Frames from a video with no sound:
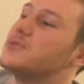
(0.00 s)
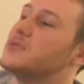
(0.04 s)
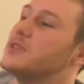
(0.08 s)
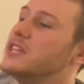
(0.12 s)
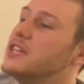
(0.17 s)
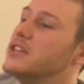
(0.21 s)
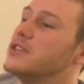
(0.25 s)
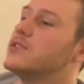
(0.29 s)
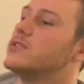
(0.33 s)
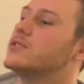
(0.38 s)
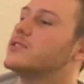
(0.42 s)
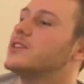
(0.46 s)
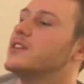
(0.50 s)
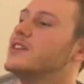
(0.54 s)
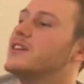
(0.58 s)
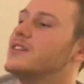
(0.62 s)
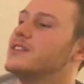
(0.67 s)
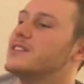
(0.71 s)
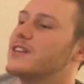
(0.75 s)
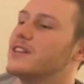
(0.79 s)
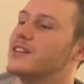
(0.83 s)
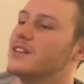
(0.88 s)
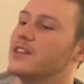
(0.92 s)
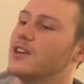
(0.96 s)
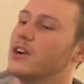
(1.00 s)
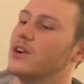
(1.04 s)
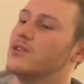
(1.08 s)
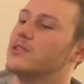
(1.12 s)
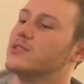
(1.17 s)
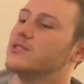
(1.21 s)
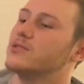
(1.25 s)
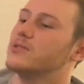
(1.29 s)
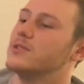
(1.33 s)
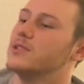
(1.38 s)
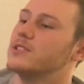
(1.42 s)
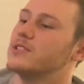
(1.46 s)
18 to 20-year-old kid is going to
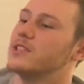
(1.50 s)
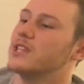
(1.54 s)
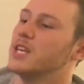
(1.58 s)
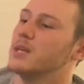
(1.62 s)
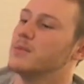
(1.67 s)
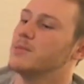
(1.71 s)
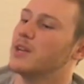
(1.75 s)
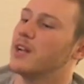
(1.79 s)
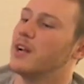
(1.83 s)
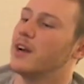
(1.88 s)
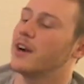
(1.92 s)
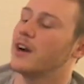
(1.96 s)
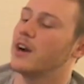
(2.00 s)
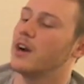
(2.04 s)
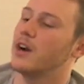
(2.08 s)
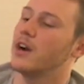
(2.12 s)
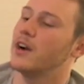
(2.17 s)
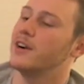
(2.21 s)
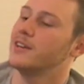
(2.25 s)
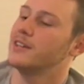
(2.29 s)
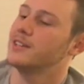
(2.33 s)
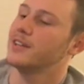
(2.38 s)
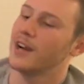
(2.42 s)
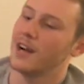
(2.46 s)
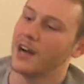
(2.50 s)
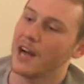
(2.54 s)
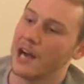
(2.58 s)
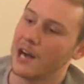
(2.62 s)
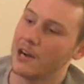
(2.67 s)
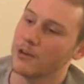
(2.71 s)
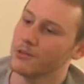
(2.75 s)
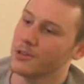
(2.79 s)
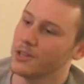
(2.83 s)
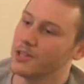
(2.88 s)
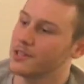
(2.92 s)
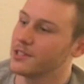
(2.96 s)
go into a team and be like, all right,
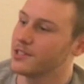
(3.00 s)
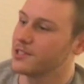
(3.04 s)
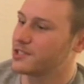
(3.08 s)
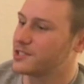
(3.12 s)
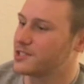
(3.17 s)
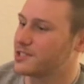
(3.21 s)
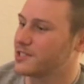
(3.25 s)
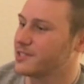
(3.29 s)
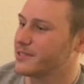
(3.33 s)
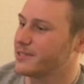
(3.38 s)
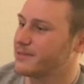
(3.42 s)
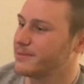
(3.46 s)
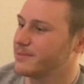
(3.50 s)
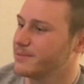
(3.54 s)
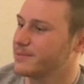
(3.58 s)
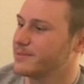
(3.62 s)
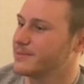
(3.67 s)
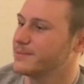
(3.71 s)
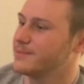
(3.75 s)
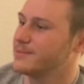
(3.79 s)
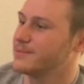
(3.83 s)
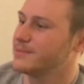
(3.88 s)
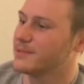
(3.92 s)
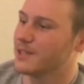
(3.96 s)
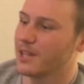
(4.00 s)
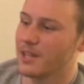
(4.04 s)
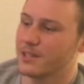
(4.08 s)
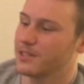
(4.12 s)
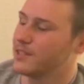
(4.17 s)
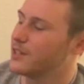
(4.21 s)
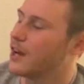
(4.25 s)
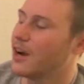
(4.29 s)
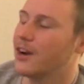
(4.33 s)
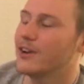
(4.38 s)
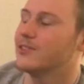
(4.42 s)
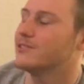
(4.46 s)
I run this shit. I'm
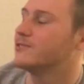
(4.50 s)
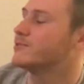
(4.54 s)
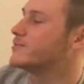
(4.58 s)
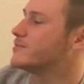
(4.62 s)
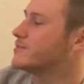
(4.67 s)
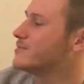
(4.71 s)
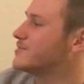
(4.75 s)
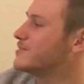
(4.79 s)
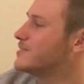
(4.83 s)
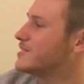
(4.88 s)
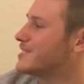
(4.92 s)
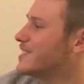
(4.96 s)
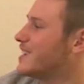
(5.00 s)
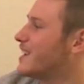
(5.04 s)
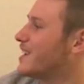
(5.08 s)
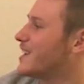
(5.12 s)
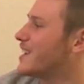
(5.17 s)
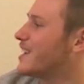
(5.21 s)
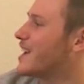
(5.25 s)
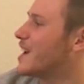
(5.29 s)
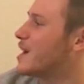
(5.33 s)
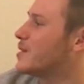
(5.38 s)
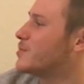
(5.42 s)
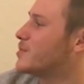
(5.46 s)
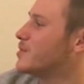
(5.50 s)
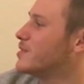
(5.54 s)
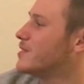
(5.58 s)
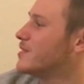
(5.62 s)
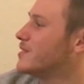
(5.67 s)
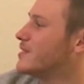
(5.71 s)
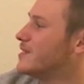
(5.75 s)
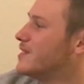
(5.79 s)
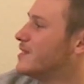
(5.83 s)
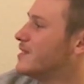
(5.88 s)
like, no, it's not going to happen.